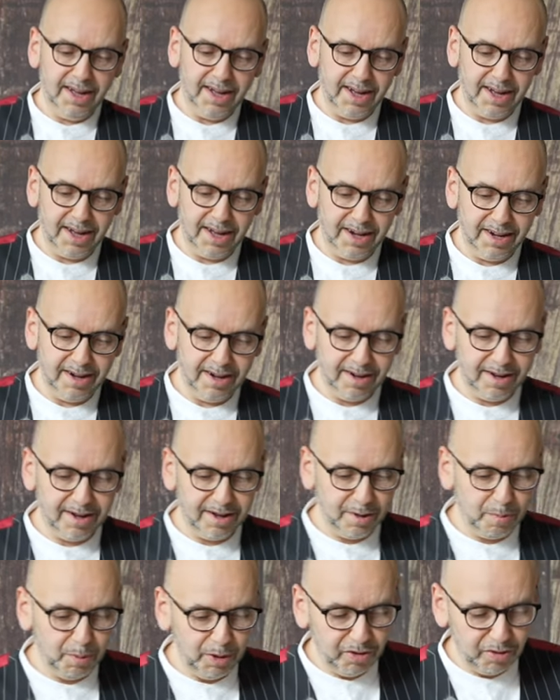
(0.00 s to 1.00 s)

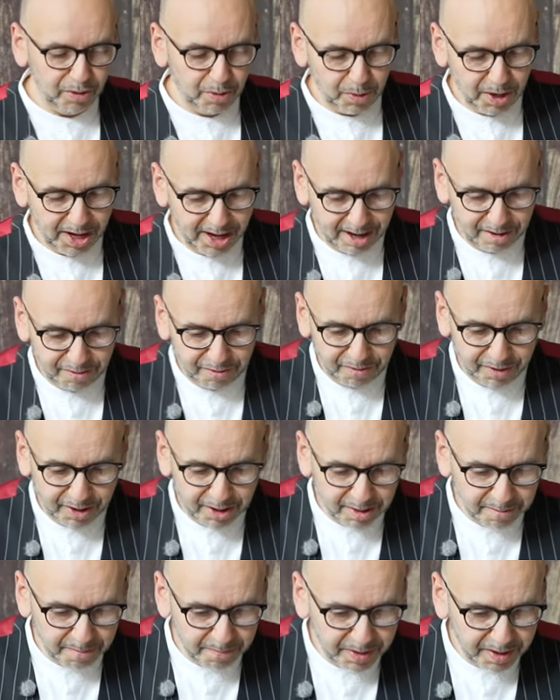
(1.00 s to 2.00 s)
And we do have,
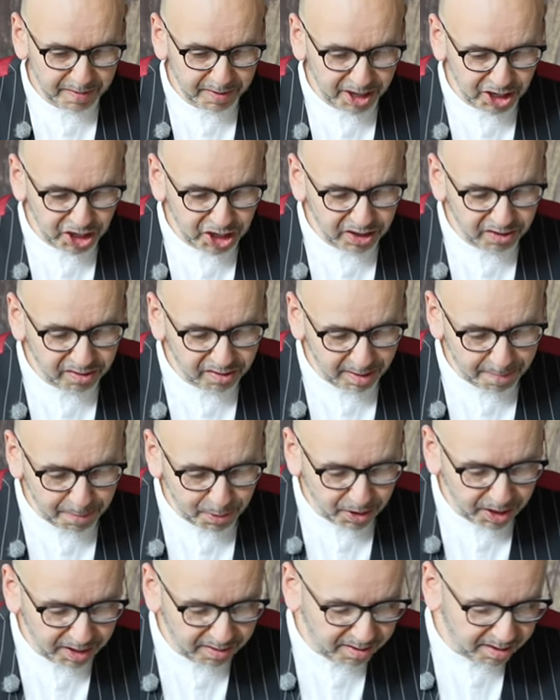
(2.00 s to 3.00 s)
they've actually
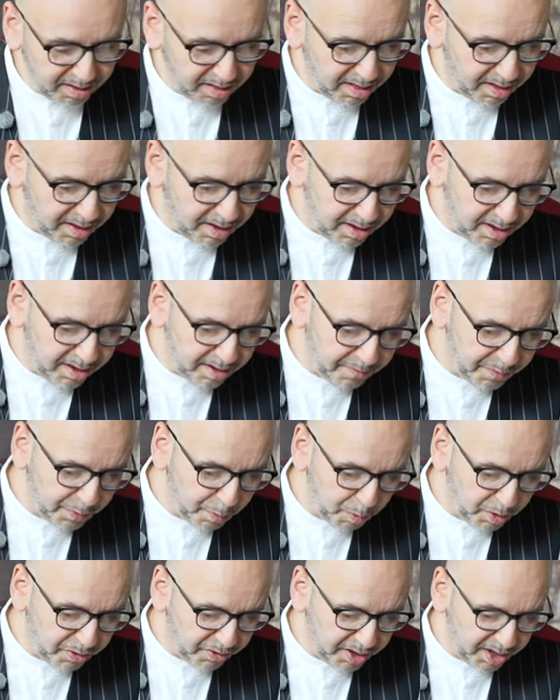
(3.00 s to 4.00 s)
separated the
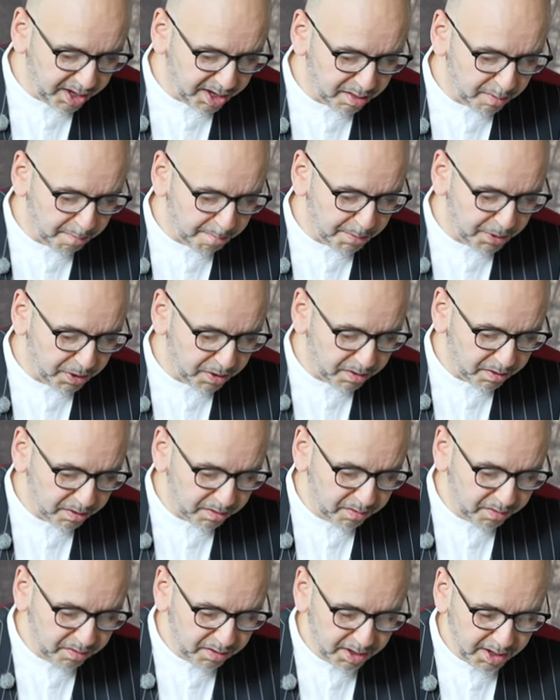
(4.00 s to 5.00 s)
whiskey and the
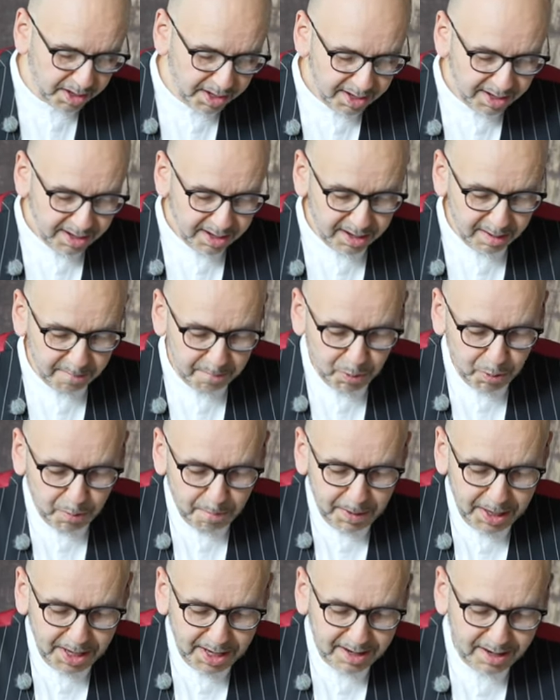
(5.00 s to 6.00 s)
box in more
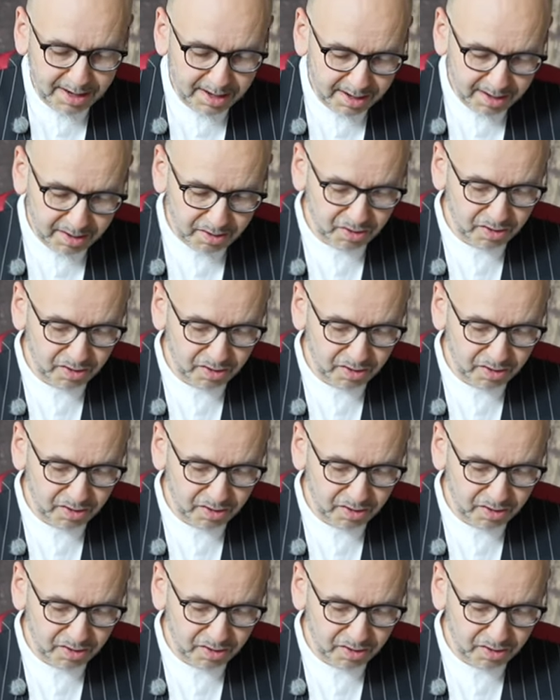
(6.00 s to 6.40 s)
padding.